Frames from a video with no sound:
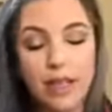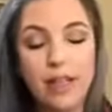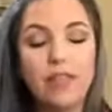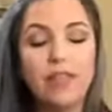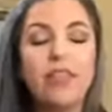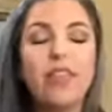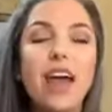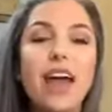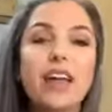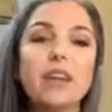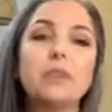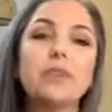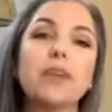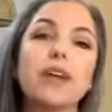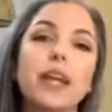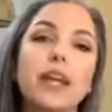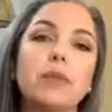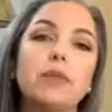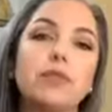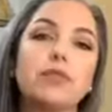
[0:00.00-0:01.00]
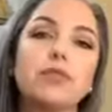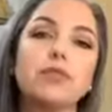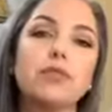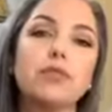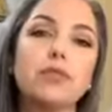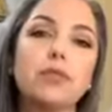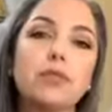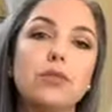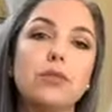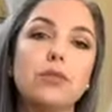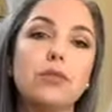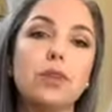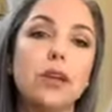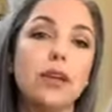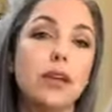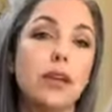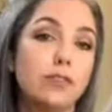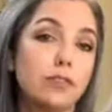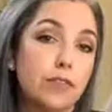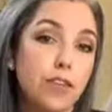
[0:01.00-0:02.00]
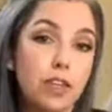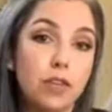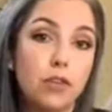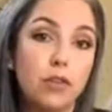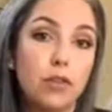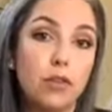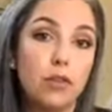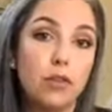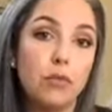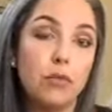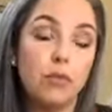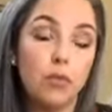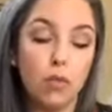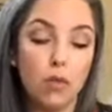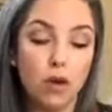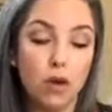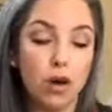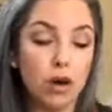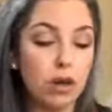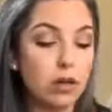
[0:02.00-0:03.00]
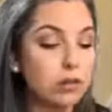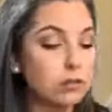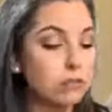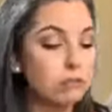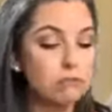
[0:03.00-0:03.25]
then we're able to feel more